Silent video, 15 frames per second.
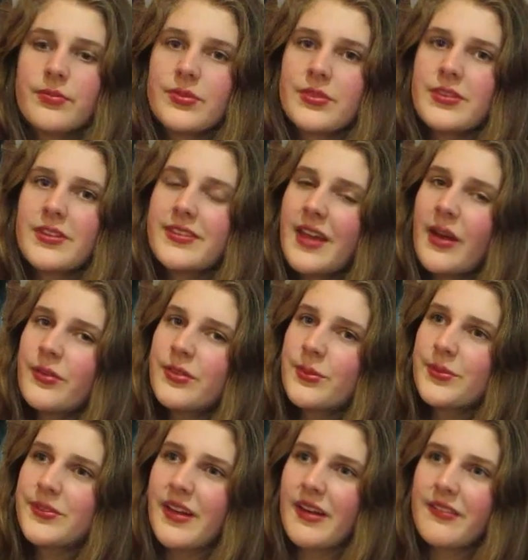discounts
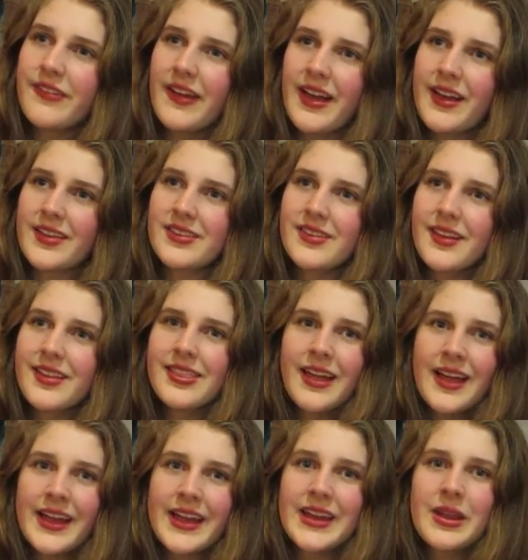himself as a
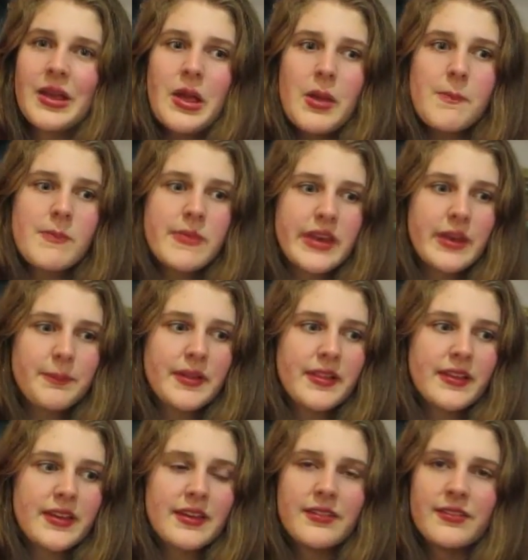lying,
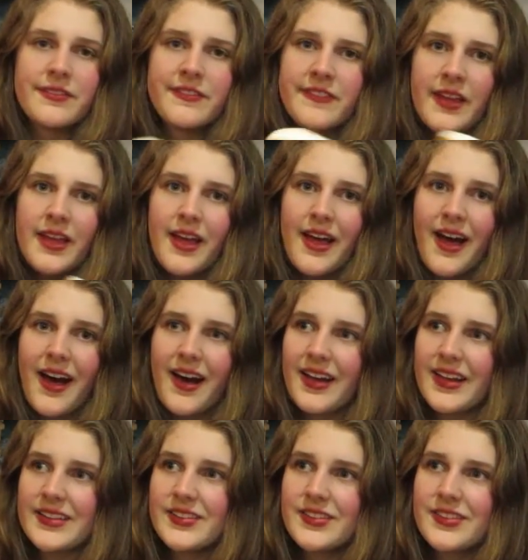manipulative,
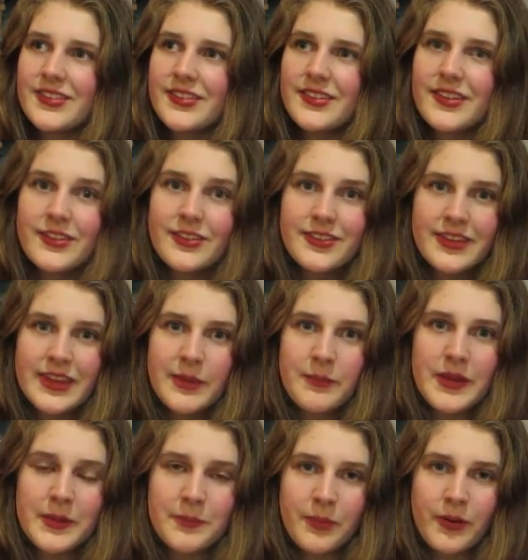just
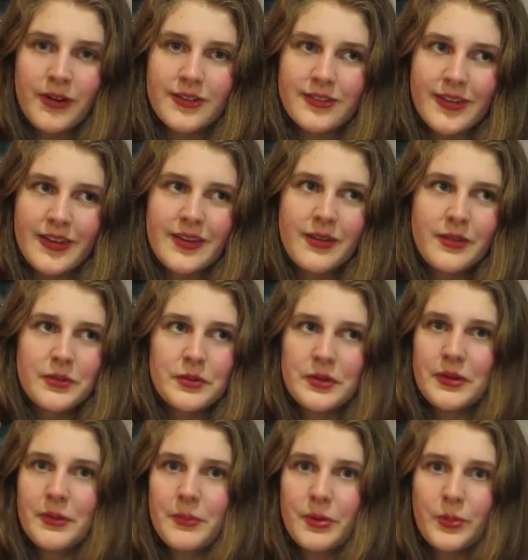scheming person.
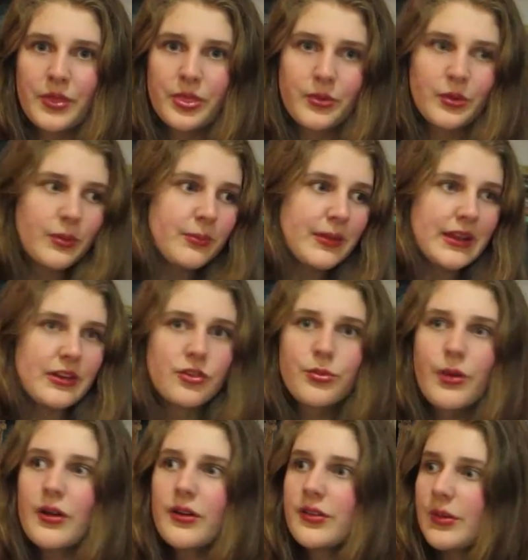Number one, through him being
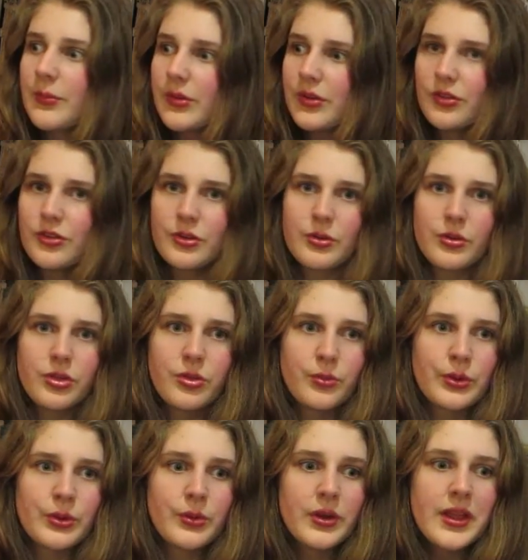drunk. Number two,
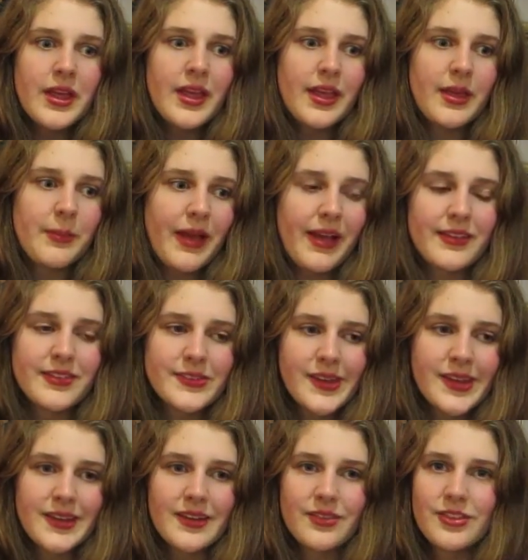through him
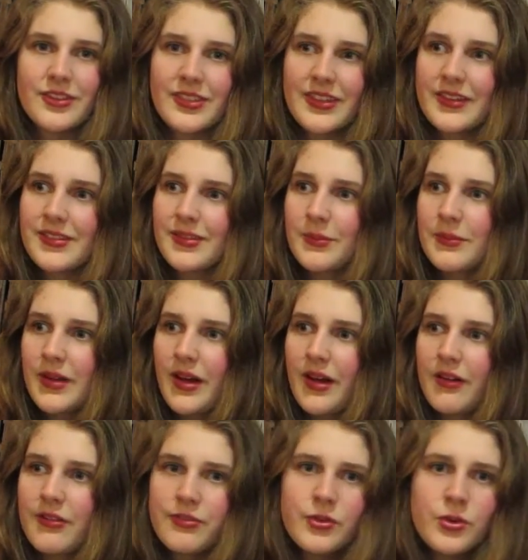asking if she thinks him
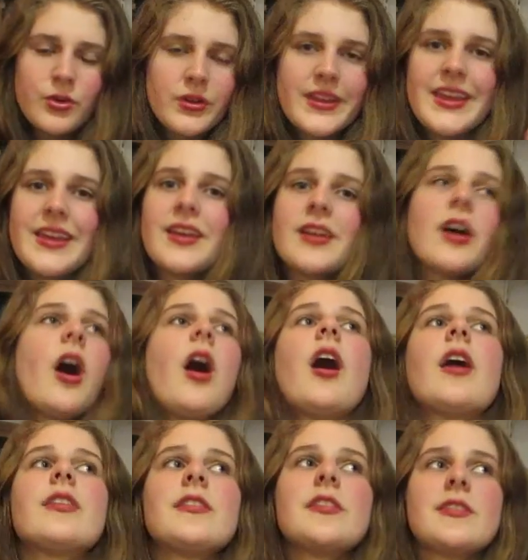a fool. He
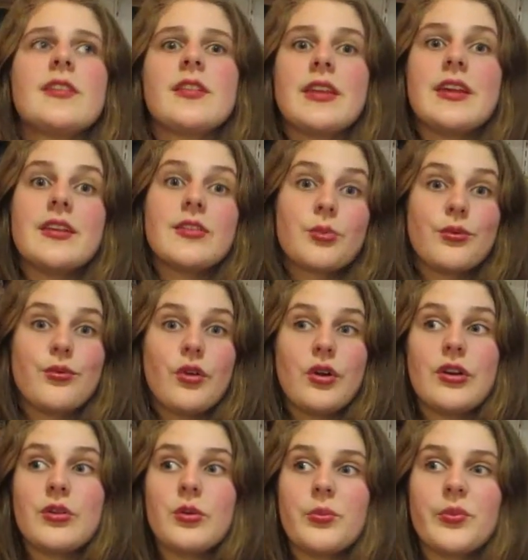constantly is
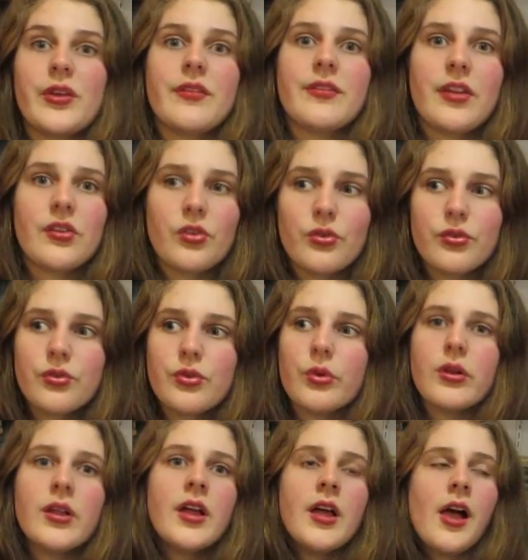referring to himself as a
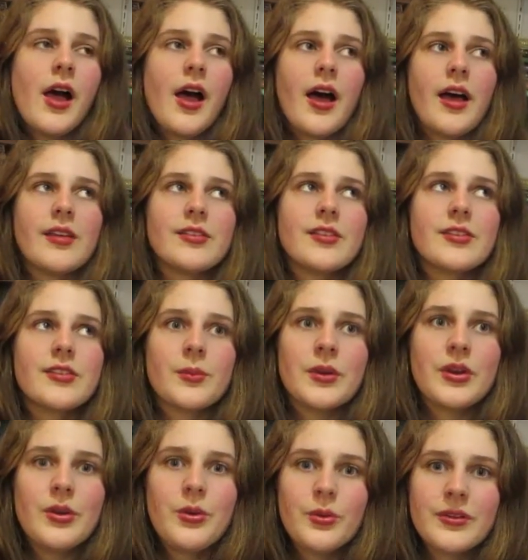fool, as
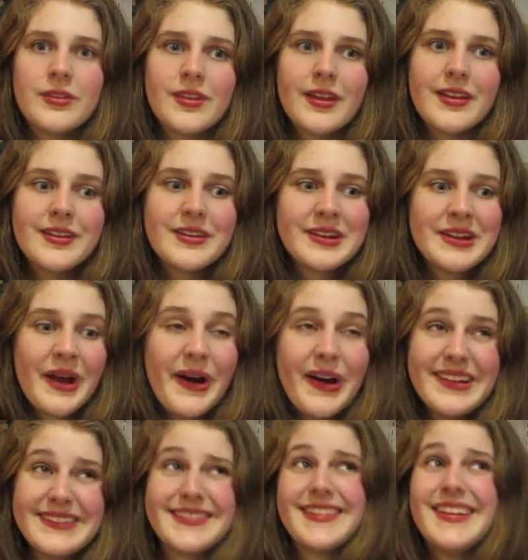someone who is
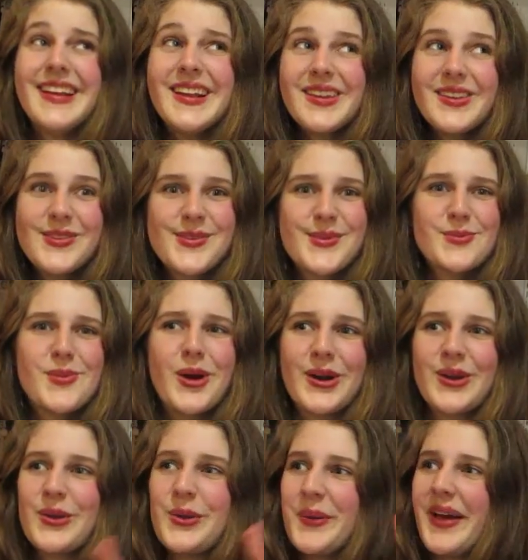not
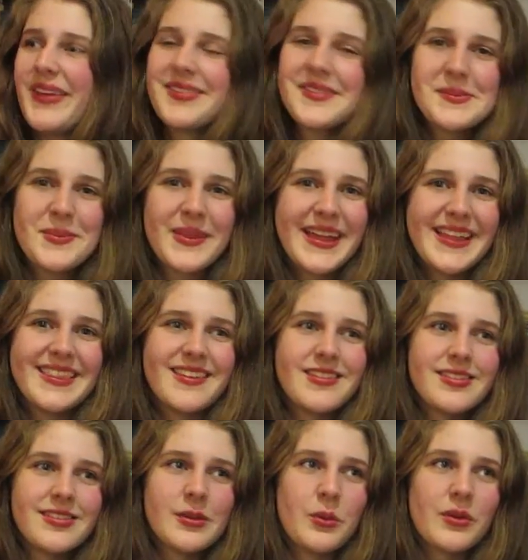smart, who hasn't planned
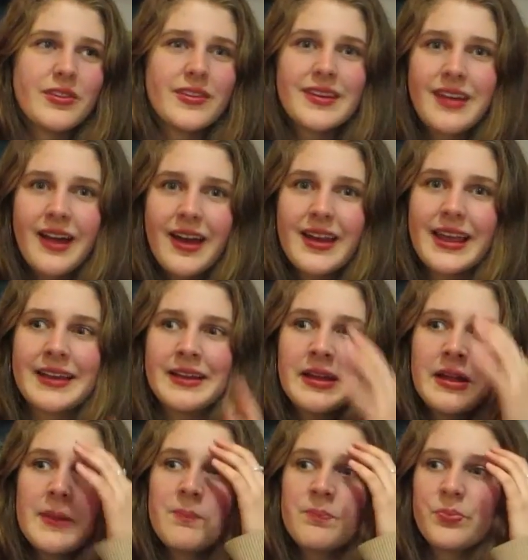this, who wasn't cunning,
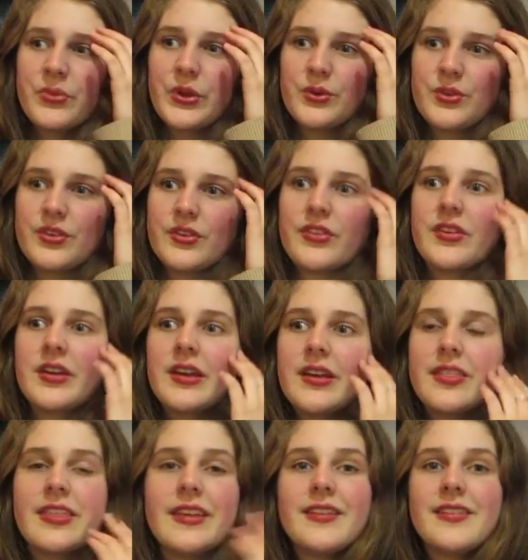who just,
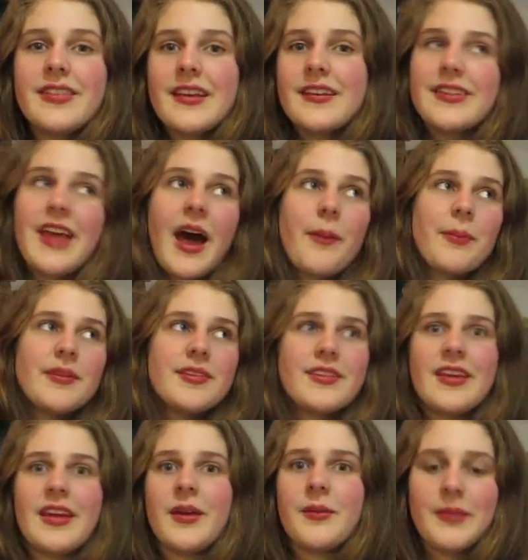these things happen to
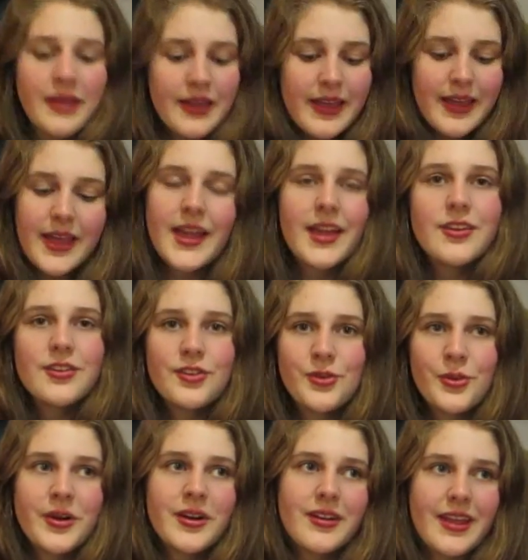him. In
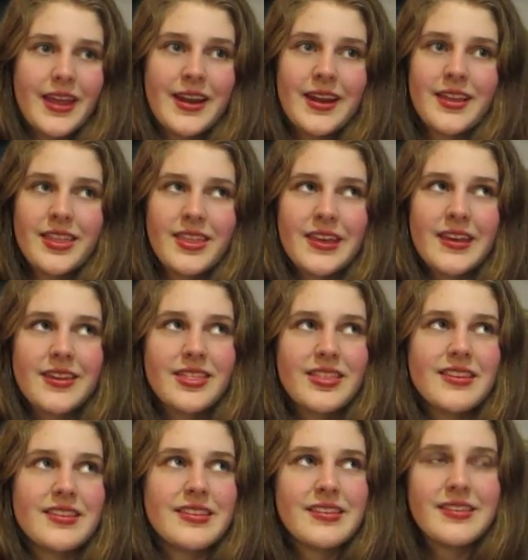short, and I think
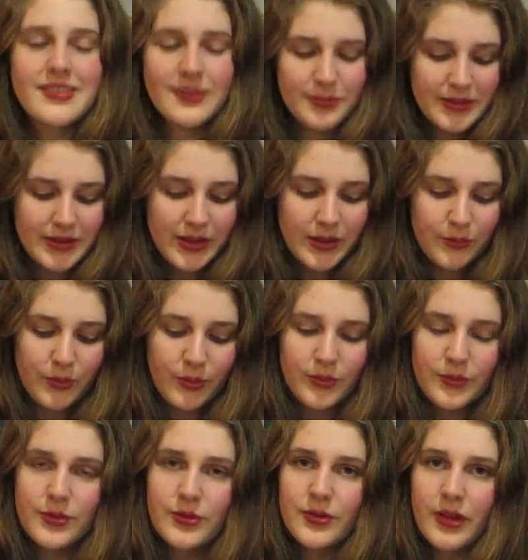this is something I
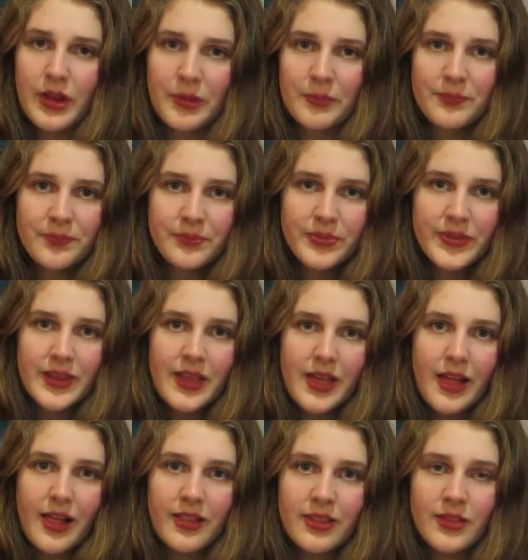wrote
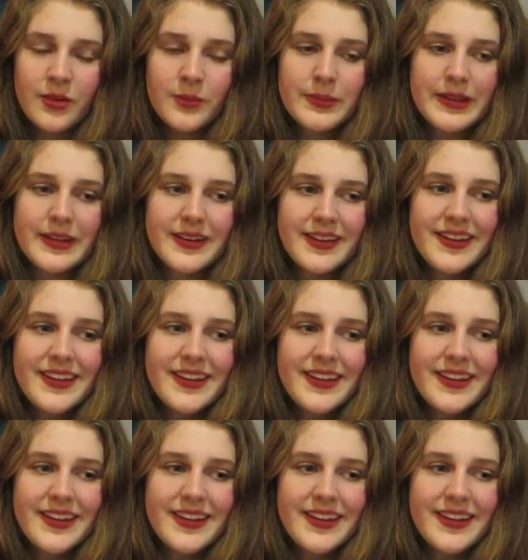a little bit,